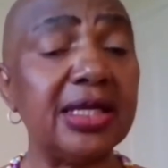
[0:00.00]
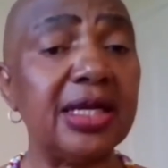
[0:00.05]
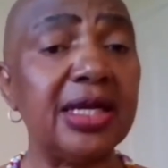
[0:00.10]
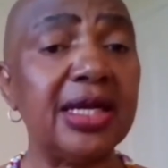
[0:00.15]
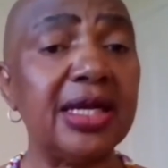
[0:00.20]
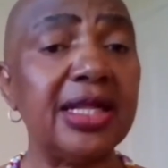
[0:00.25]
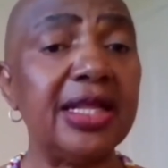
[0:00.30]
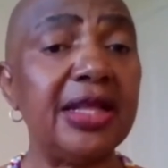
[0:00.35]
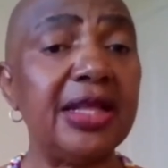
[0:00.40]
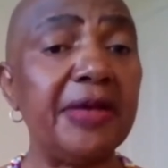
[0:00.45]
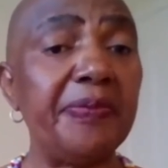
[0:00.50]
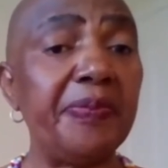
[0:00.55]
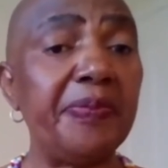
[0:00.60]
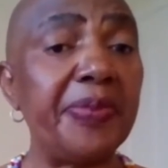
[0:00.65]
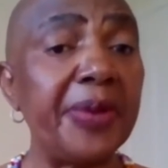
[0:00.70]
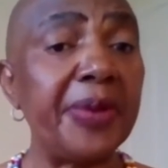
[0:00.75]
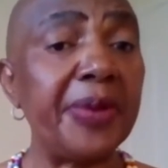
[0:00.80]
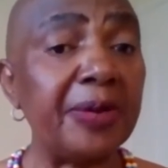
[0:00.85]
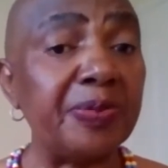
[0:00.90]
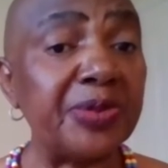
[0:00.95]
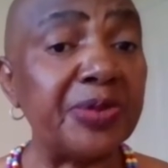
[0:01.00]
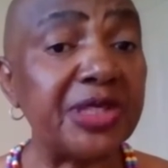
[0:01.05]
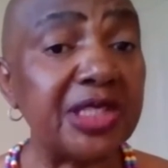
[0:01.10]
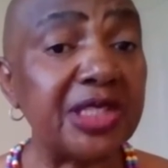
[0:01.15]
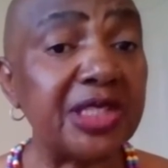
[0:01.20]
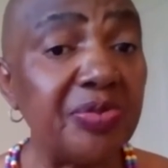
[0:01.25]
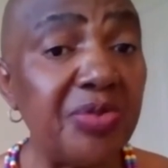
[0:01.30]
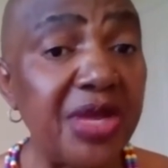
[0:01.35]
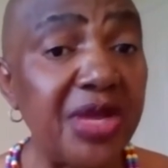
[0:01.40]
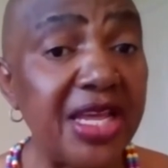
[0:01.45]
their pap
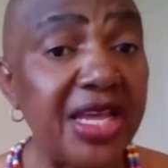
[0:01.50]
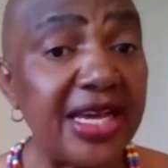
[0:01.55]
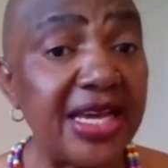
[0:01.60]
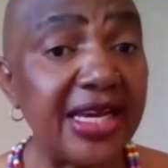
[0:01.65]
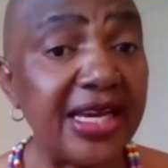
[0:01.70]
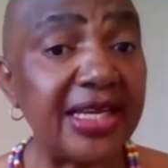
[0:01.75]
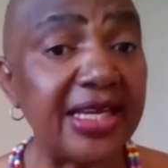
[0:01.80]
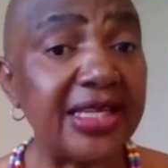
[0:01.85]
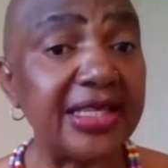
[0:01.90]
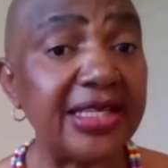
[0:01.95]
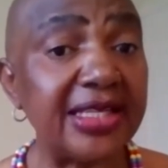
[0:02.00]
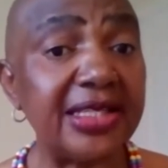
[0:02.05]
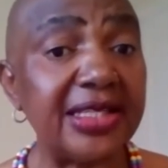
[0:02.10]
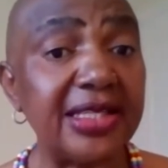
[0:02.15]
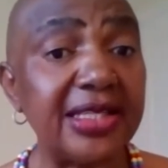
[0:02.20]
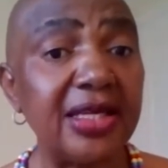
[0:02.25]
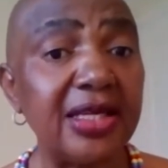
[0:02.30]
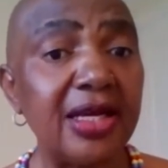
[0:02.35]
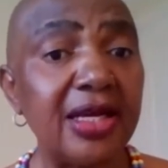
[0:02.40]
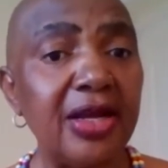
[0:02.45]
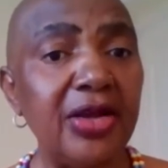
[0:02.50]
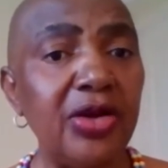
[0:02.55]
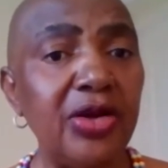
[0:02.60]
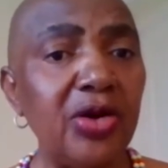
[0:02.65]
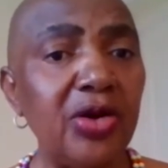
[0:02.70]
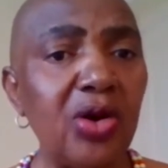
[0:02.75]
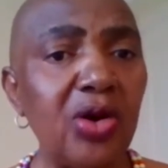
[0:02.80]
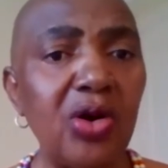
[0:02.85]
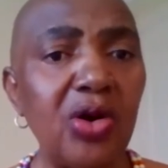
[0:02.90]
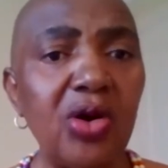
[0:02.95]
smears. You
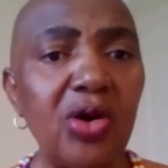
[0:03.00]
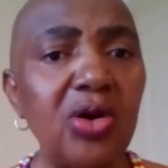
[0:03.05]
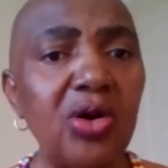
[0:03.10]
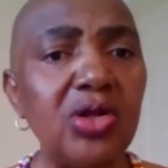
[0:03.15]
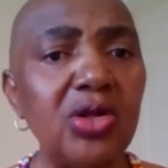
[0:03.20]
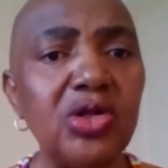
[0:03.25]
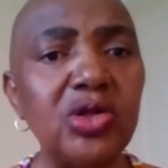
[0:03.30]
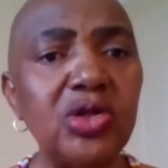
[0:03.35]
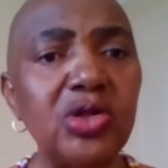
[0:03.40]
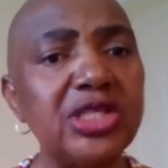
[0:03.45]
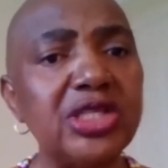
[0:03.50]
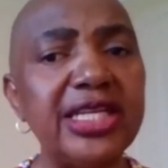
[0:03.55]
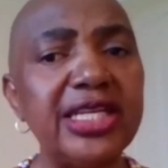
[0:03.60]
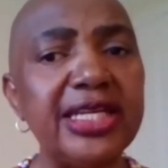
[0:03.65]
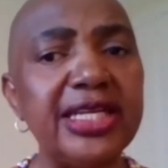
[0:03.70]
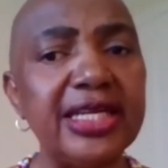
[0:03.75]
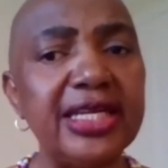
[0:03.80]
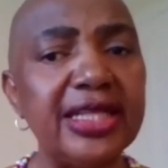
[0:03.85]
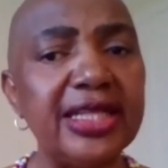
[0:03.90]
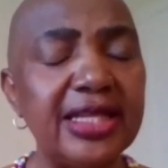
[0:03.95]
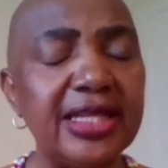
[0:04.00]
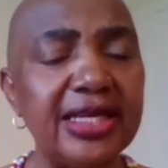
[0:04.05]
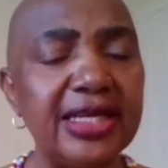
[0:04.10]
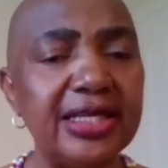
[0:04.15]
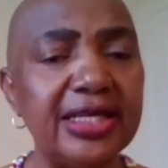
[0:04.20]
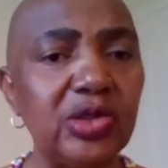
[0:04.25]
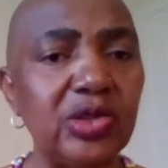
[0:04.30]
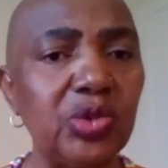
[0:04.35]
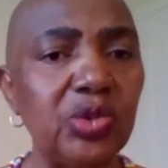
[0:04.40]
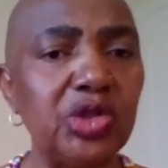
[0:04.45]
know, all those little things,
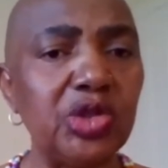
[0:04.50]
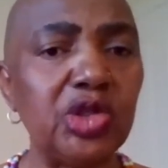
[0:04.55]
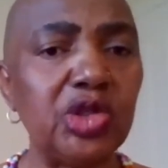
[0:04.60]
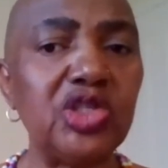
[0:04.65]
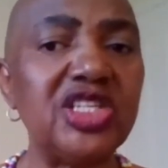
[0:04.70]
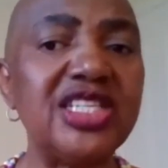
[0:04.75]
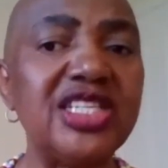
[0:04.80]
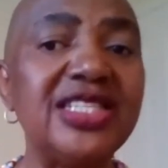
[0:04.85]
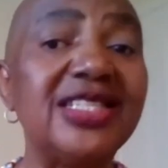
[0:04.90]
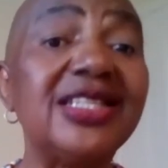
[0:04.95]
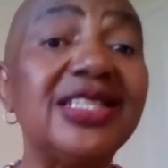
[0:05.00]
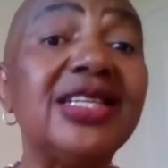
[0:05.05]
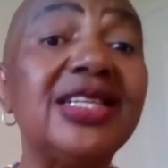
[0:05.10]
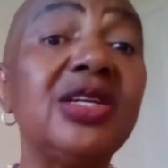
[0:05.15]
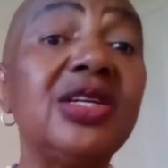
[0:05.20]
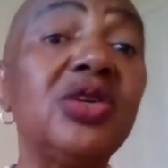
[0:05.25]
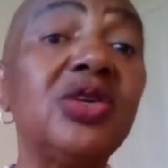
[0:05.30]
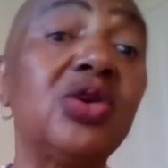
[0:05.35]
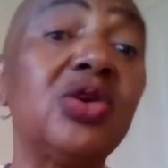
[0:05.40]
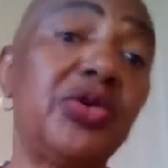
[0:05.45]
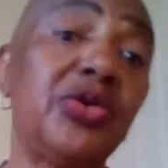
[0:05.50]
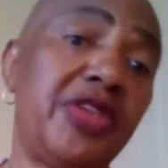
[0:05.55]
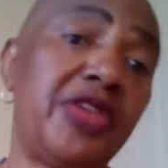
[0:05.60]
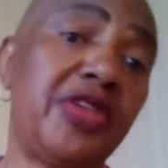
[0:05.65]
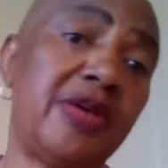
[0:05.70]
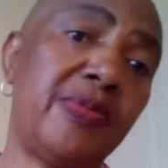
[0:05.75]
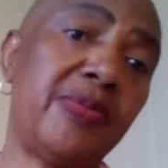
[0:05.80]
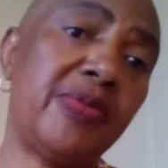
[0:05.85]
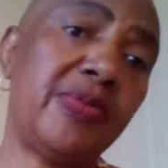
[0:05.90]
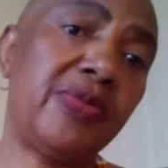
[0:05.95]
we shouldn't ignore
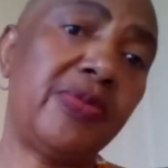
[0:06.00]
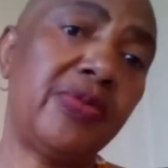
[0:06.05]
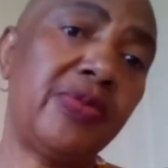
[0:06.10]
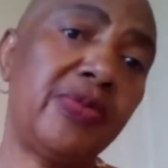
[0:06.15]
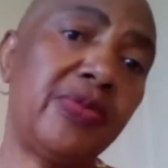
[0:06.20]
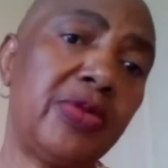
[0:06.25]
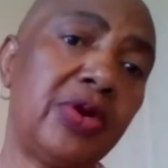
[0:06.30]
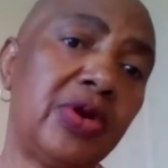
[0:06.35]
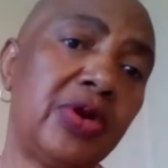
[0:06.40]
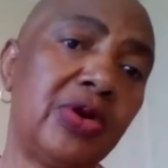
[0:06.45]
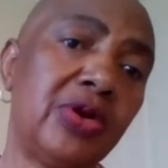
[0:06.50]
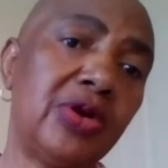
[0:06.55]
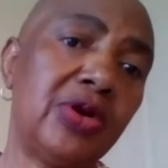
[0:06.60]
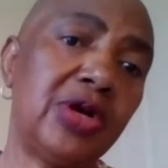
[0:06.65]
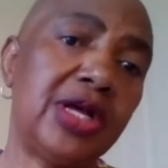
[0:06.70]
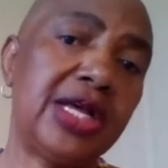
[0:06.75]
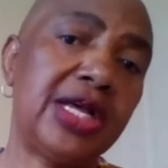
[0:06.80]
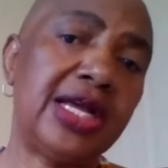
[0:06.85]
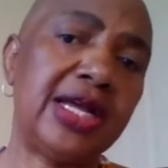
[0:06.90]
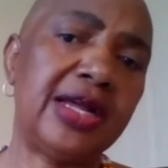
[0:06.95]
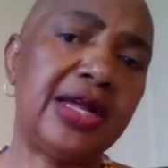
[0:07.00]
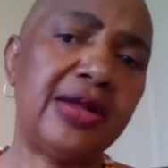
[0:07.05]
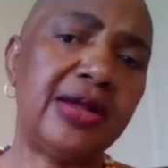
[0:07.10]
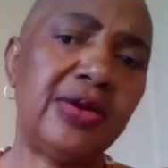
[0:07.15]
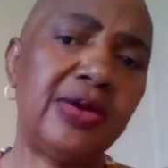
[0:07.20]
them. We